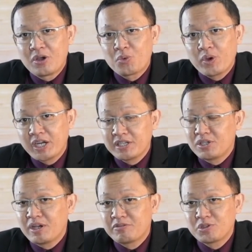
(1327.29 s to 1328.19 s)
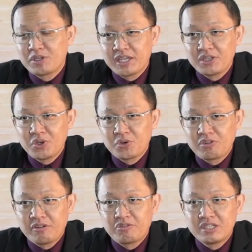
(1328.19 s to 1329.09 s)
Where you have to get your
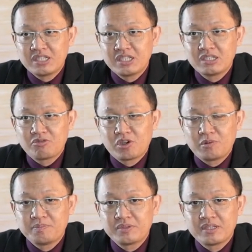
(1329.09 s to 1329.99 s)
references from?